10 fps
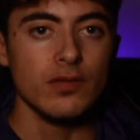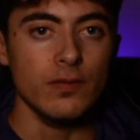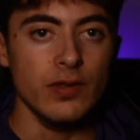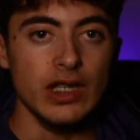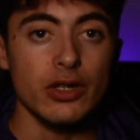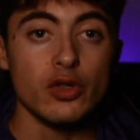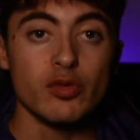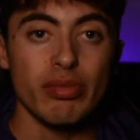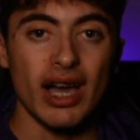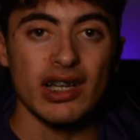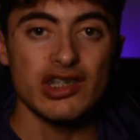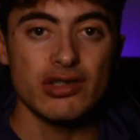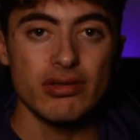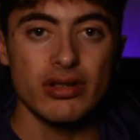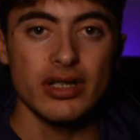Vito's
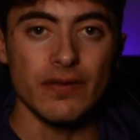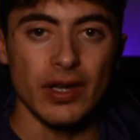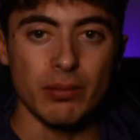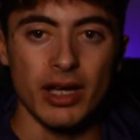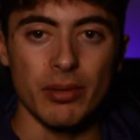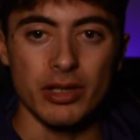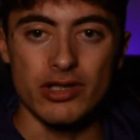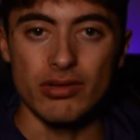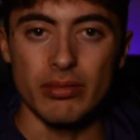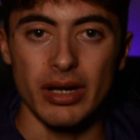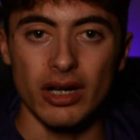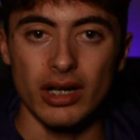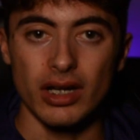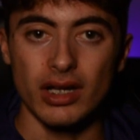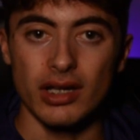backstory of him coming to
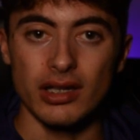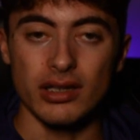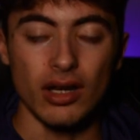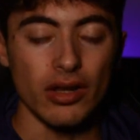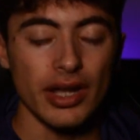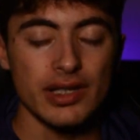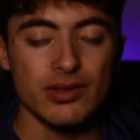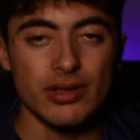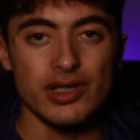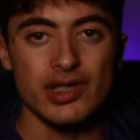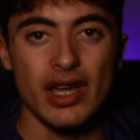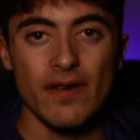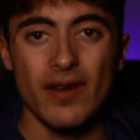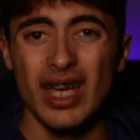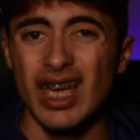America and all that sort of
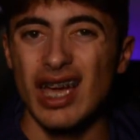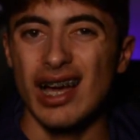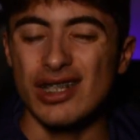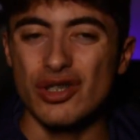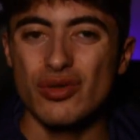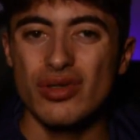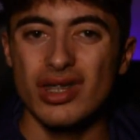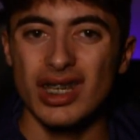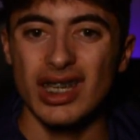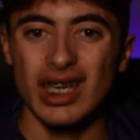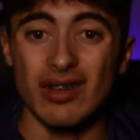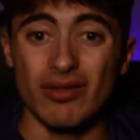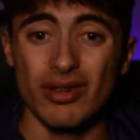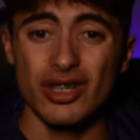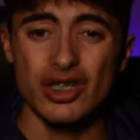stuff. I do think it
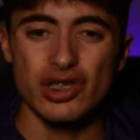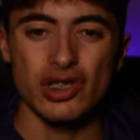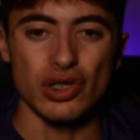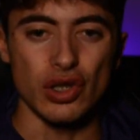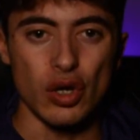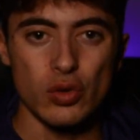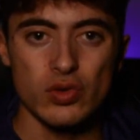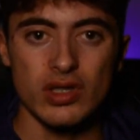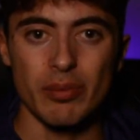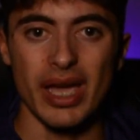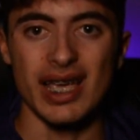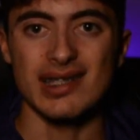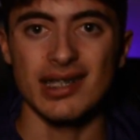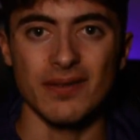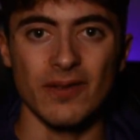really slows the
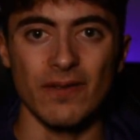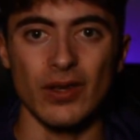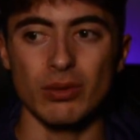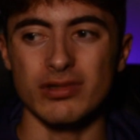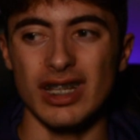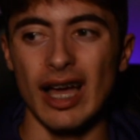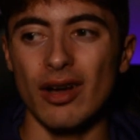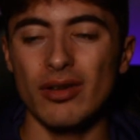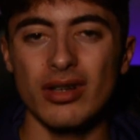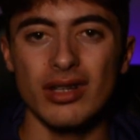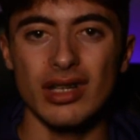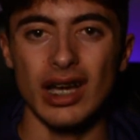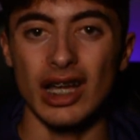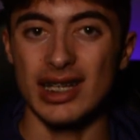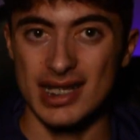pacing of the film down
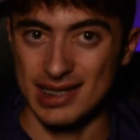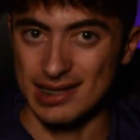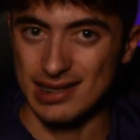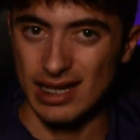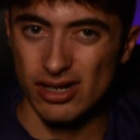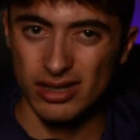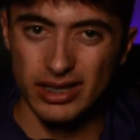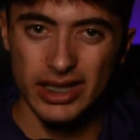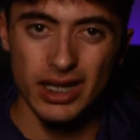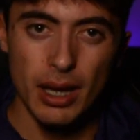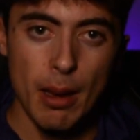unnecessarily,